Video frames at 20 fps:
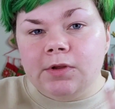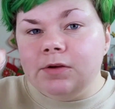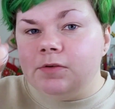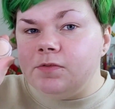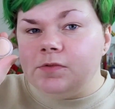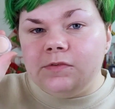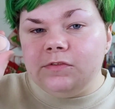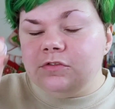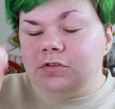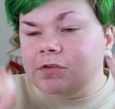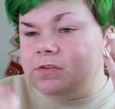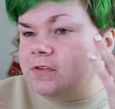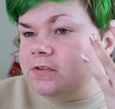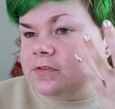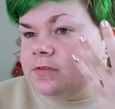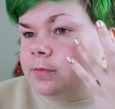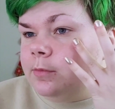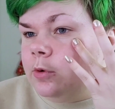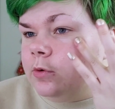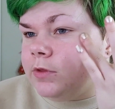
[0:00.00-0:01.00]
This is just a
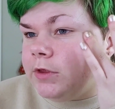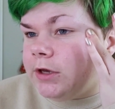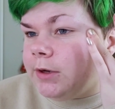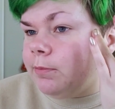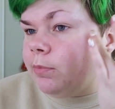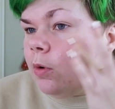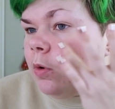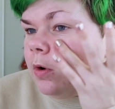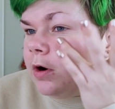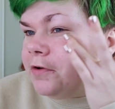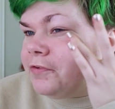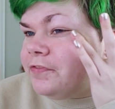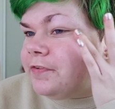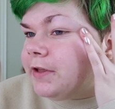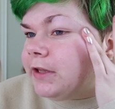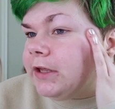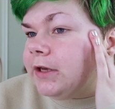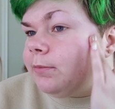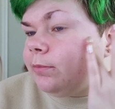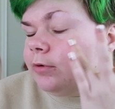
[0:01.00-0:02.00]
smoothing,
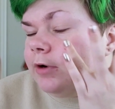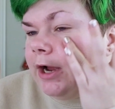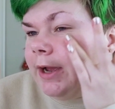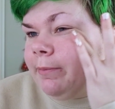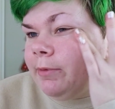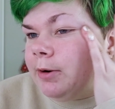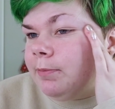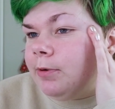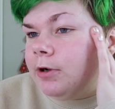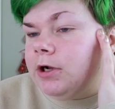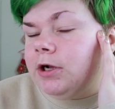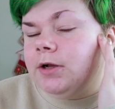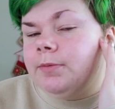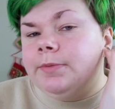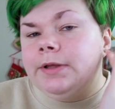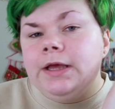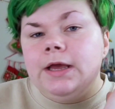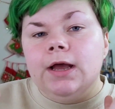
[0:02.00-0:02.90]
pore-filling primer balm.